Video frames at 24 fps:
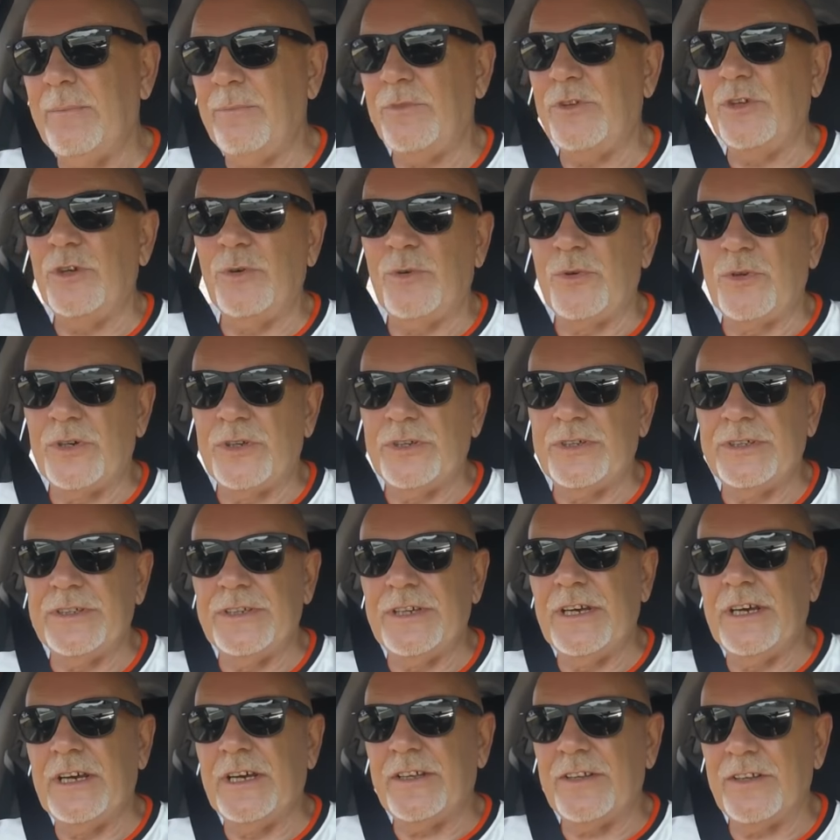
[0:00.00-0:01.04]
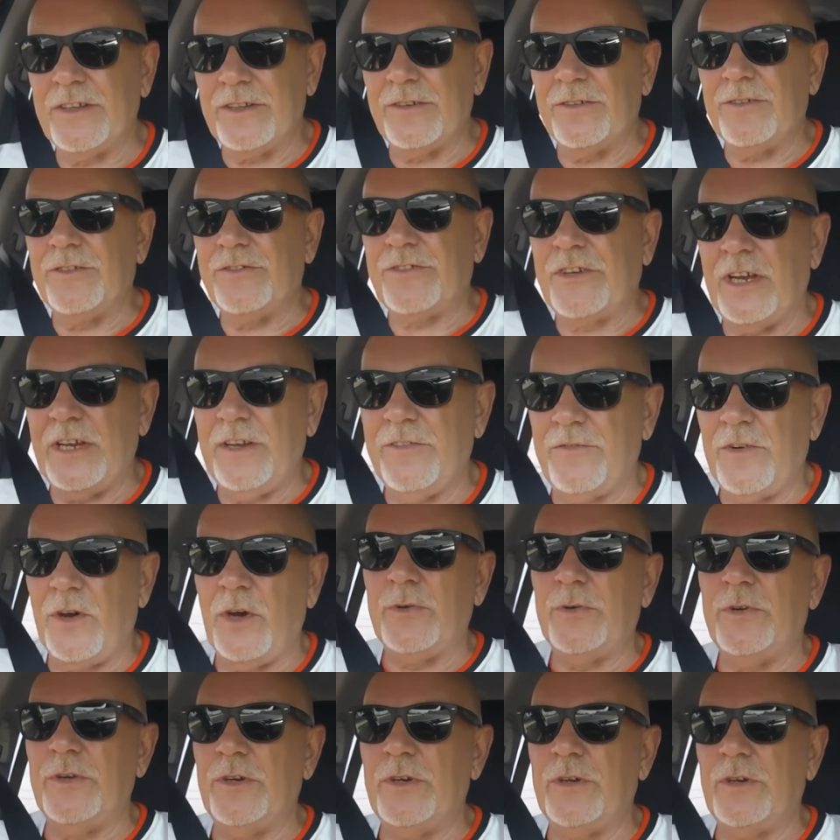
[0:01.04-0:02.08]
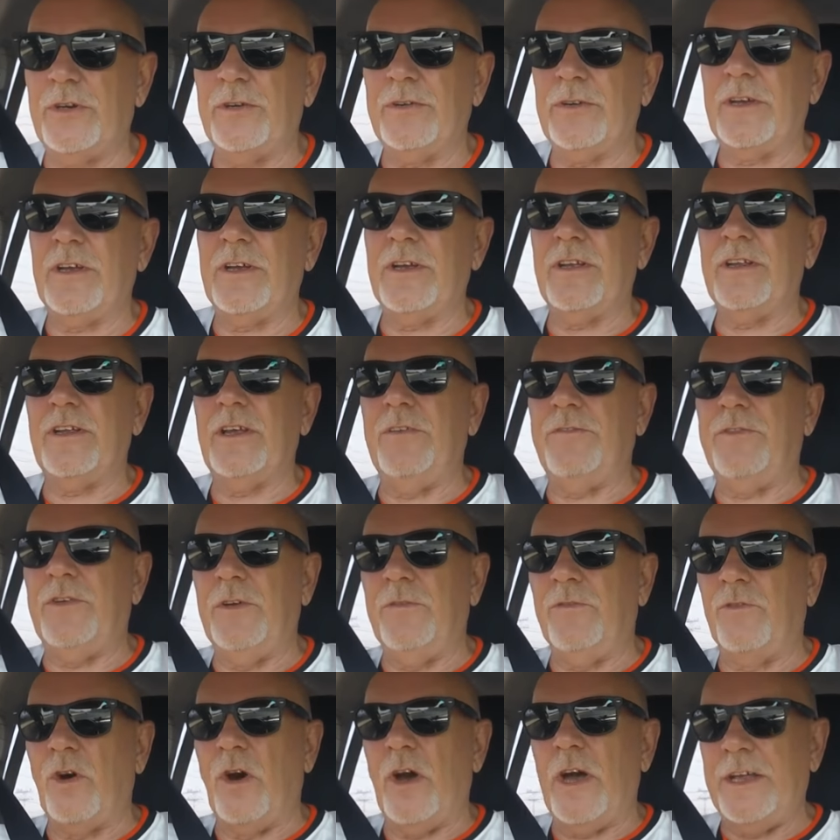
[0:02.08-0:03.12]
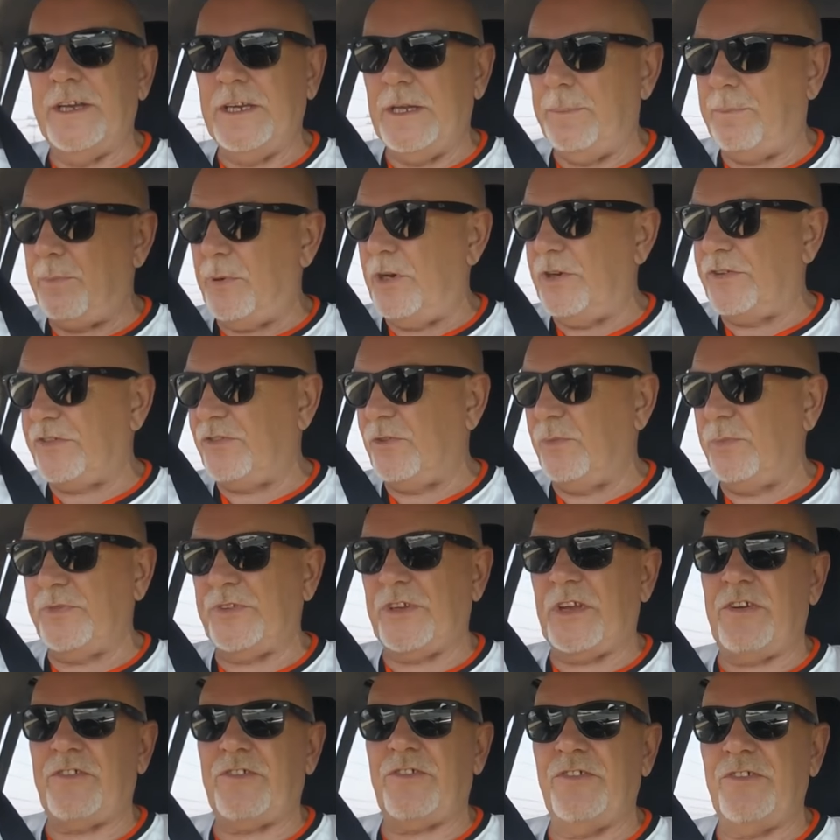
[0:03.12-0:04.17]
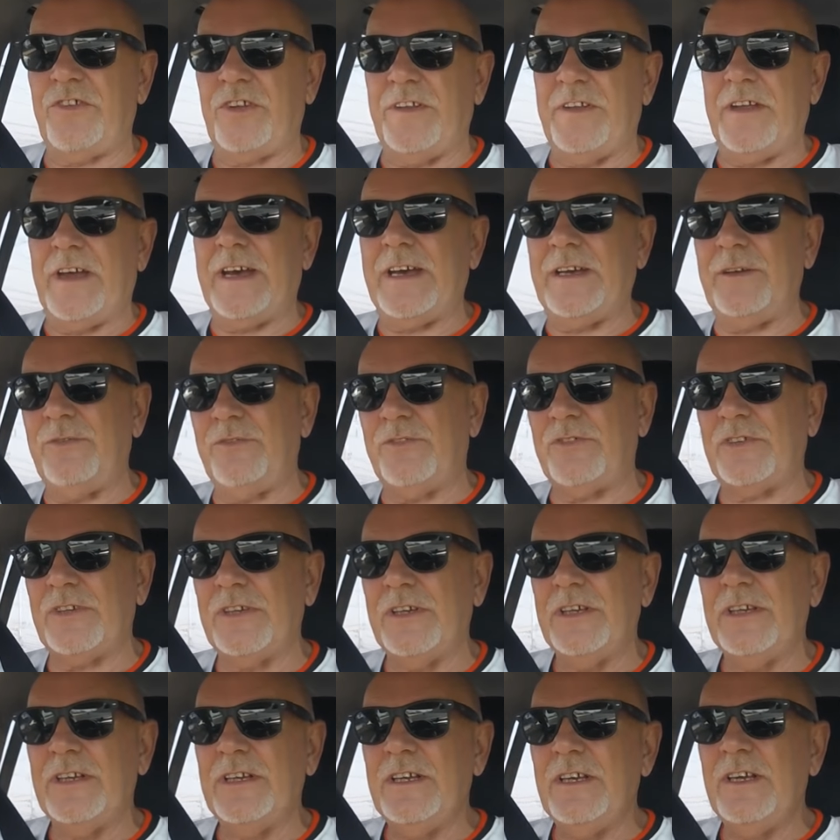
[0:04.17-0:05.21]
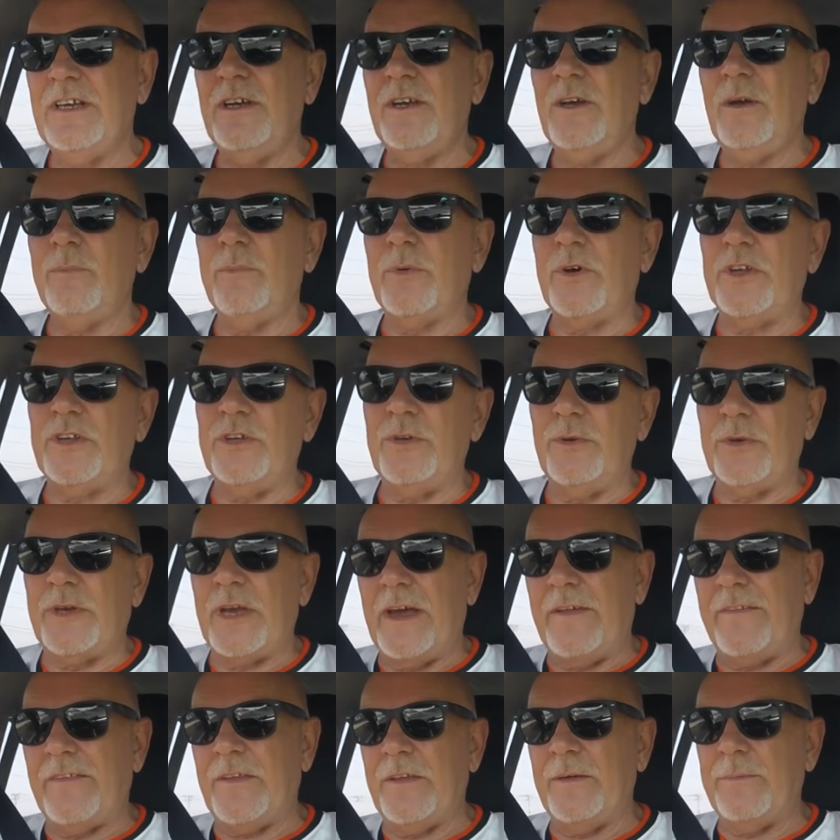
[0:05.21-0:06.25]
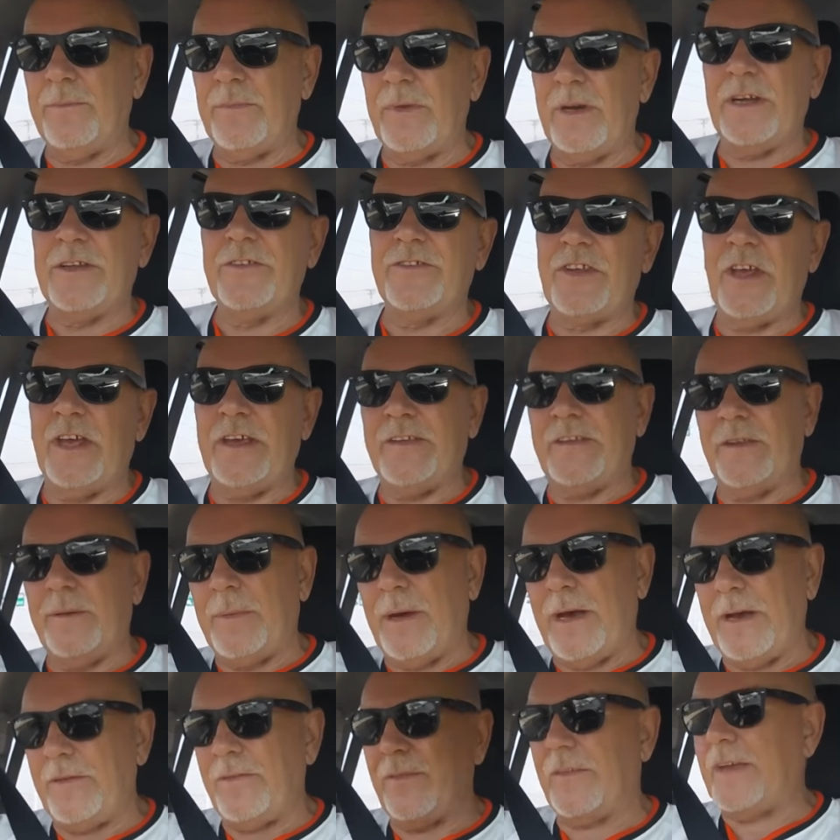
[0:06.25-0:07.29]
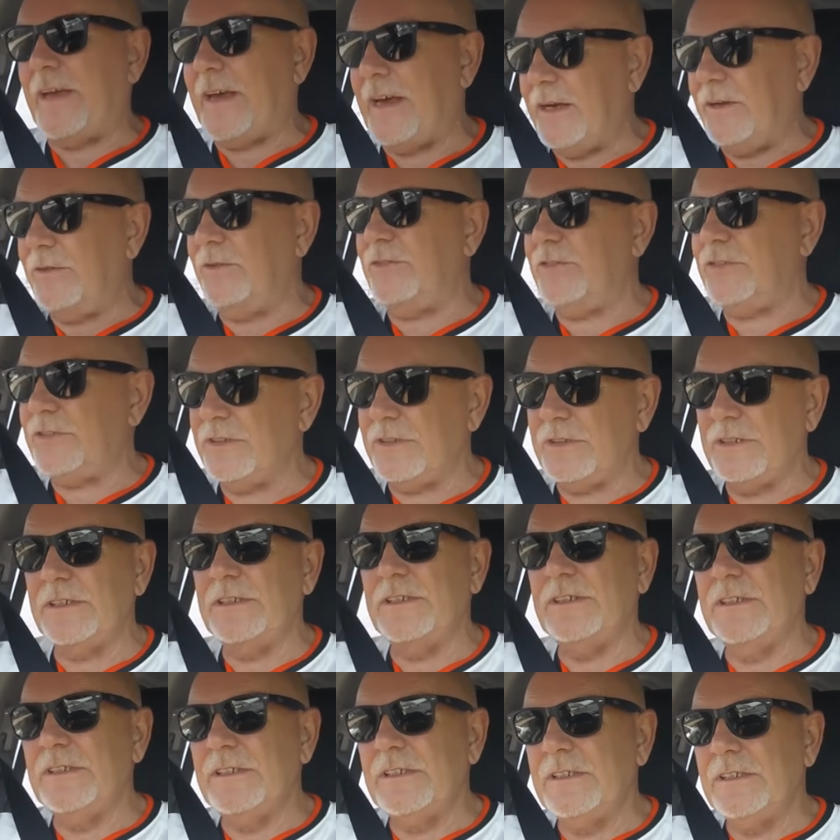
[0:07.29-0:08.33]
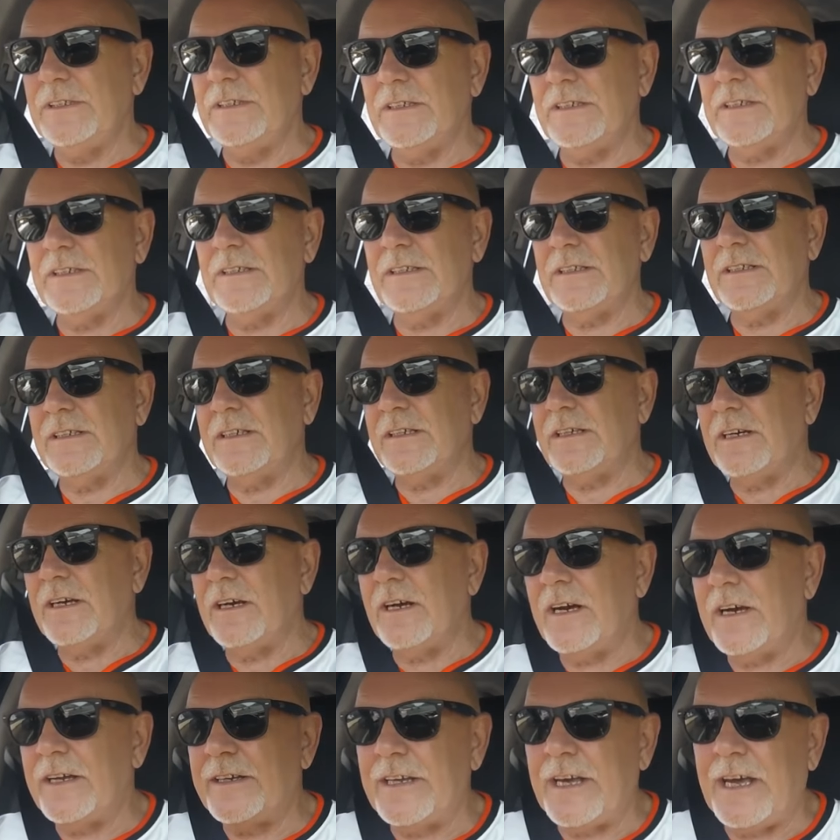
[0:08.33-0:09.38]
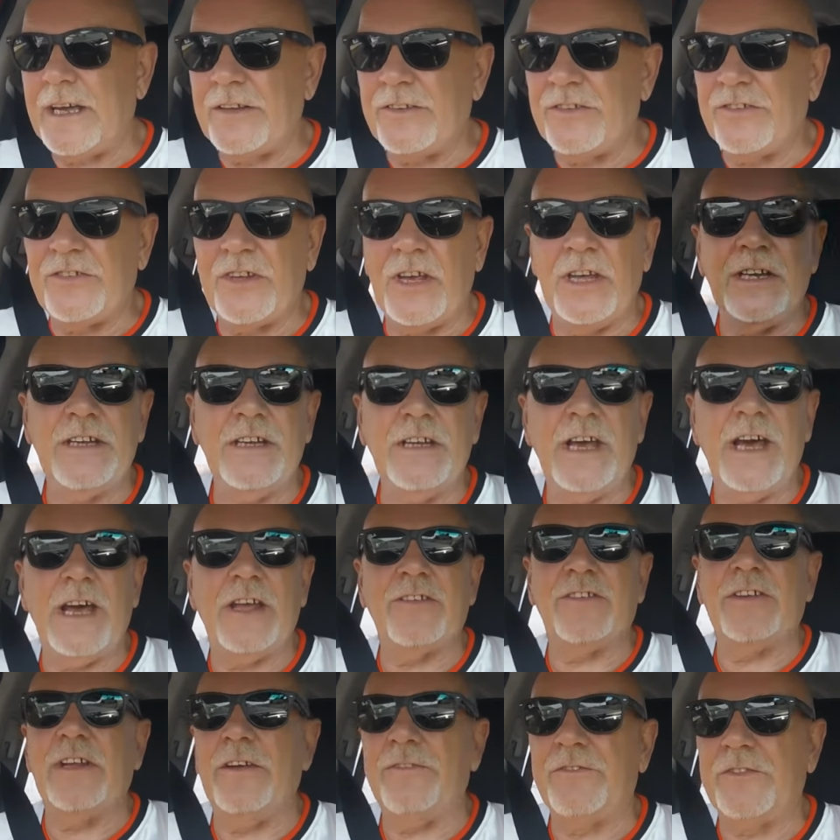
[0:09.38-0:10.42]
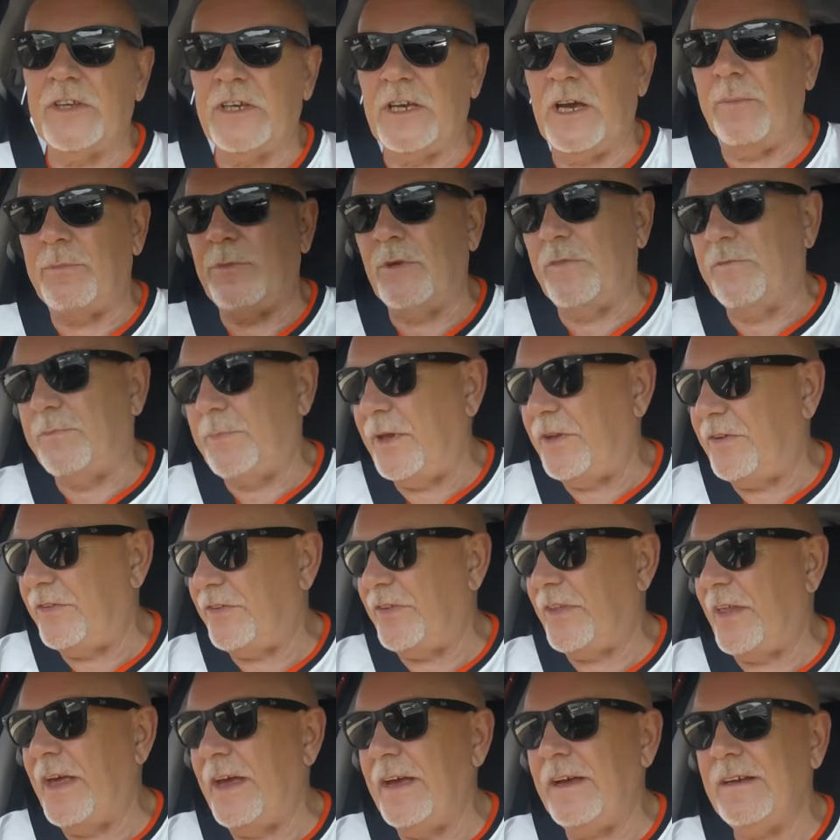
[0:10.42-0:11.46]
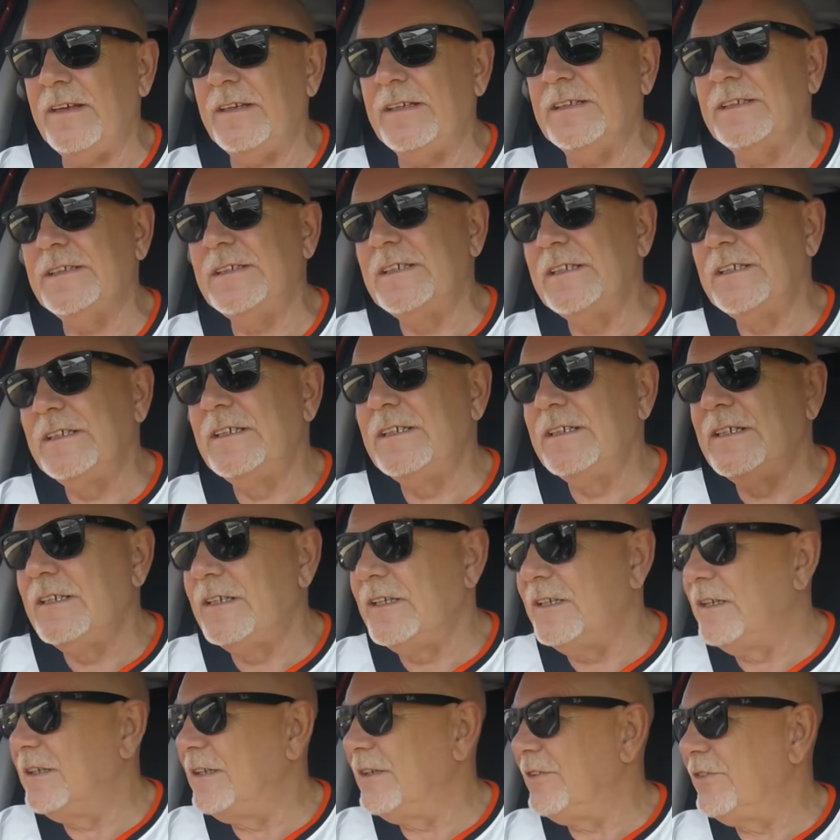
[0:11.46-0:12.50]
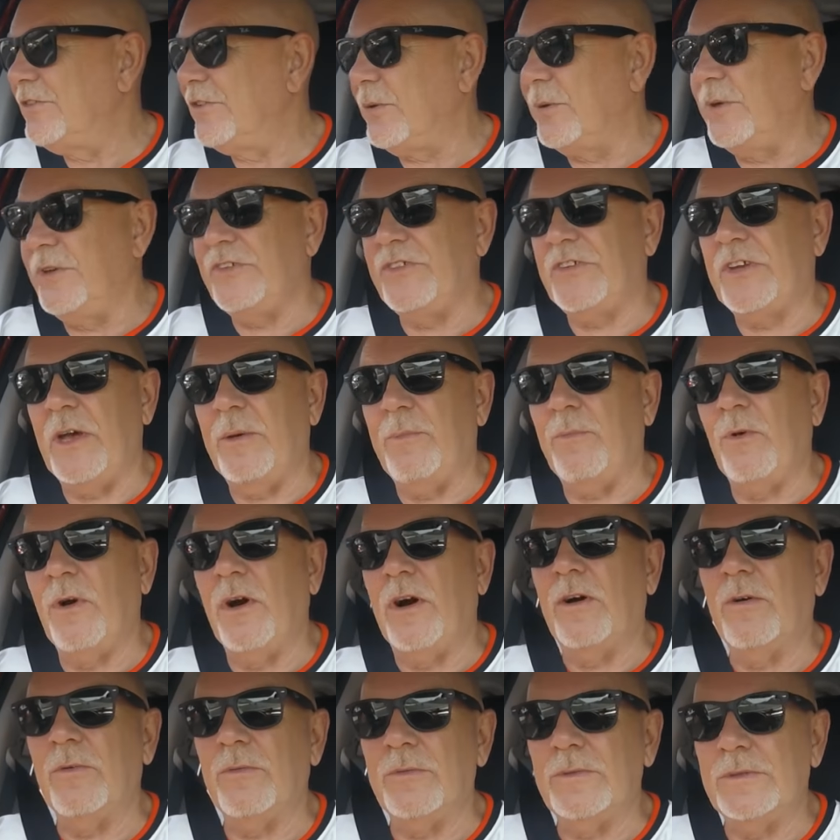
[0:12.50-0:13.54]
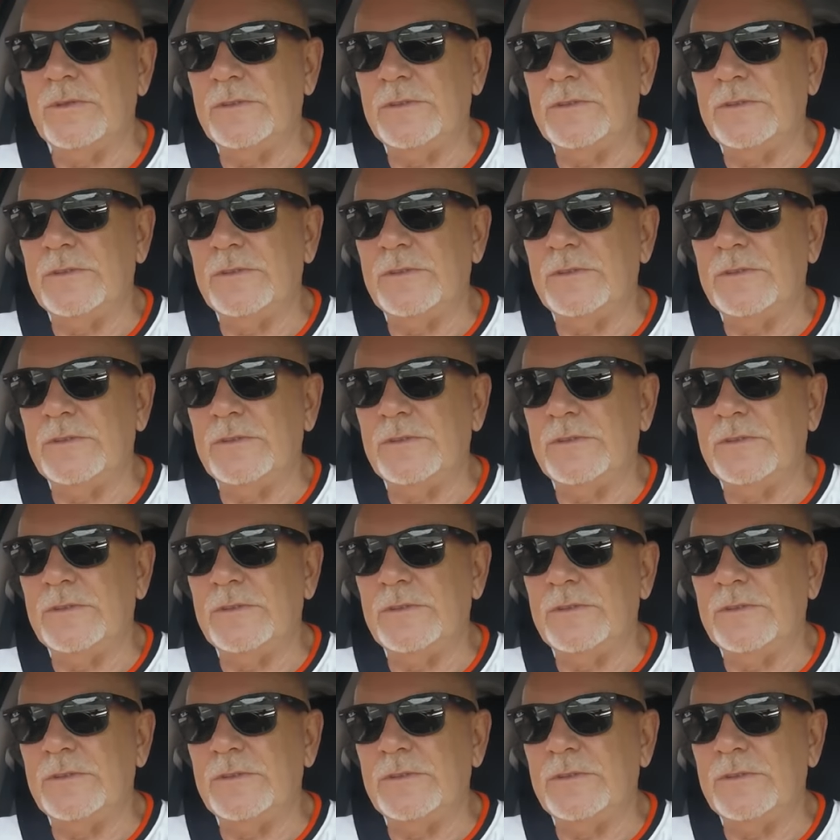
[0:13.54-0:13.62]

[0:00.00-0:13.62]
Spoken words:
You can telephone her if you've got any personal possessions in the house, but you get them and take them out of the house. And Hans said he has left a couple of bits there. So he said, well,